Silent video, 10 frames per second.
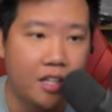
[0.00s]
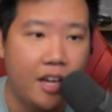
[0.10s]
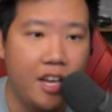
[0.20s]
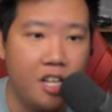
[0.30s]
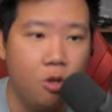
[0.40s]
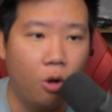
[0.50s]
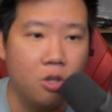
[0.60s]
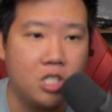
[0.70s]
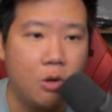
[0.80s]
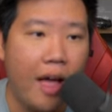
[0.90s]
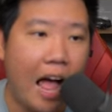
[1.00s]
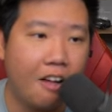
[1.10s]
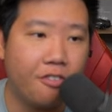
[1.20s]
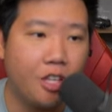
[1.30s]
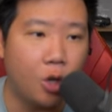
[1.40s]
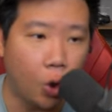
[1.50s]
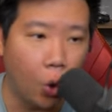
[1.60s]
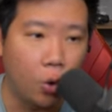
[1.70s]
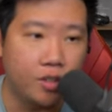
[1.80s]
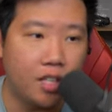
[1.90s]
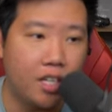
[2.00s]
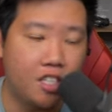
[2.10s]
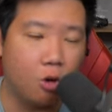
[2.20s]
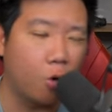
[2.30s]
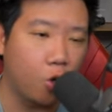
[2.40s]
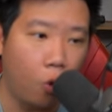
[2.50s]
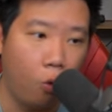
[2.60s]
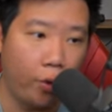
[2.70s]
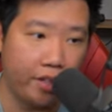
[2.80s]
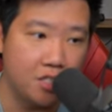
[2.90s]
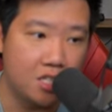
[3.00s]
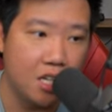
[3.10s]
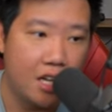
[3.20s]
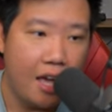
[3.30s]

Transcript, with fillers: And then you also have gold in here, or coins.